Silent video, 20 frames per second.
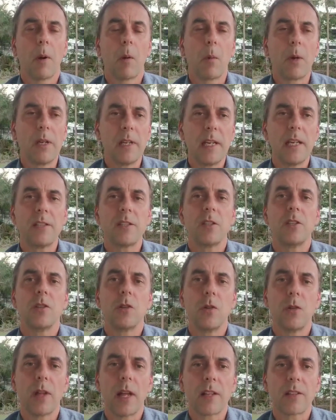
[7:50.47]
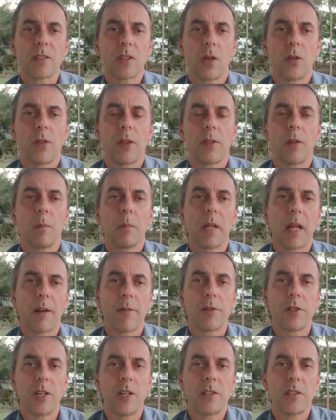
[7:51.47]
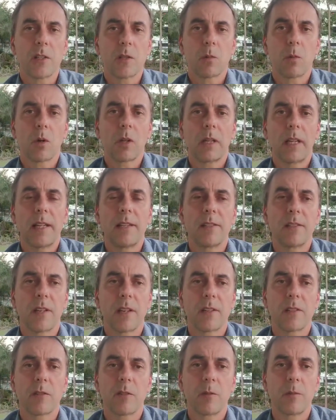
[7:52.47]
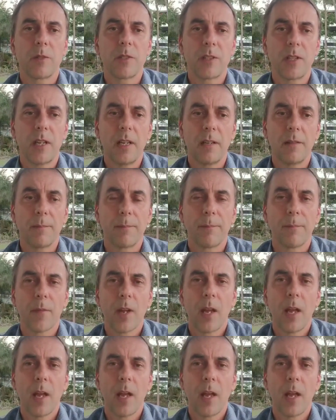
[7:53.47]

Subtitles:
but we need to do that so that the blood of Jesus will cleanse us from sin.